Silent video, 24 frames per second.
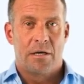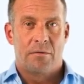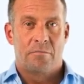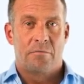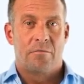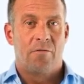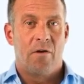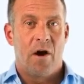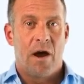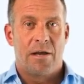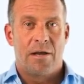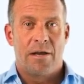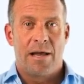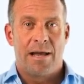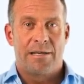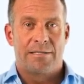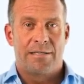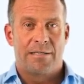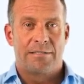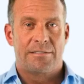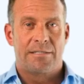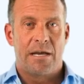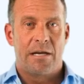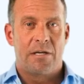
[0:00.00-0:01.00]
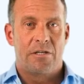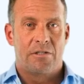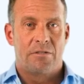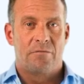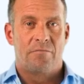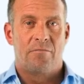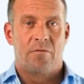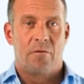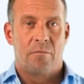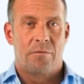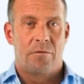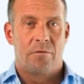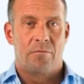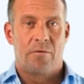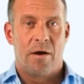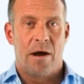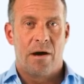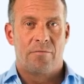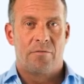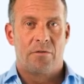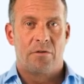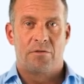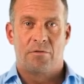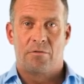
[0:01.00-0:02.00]
provide an attestation from the
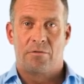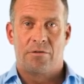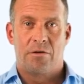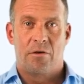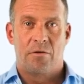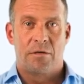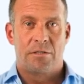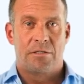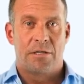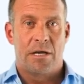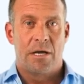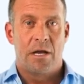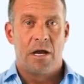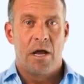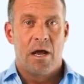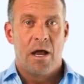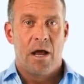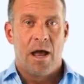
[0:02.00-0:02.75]
relevant authority,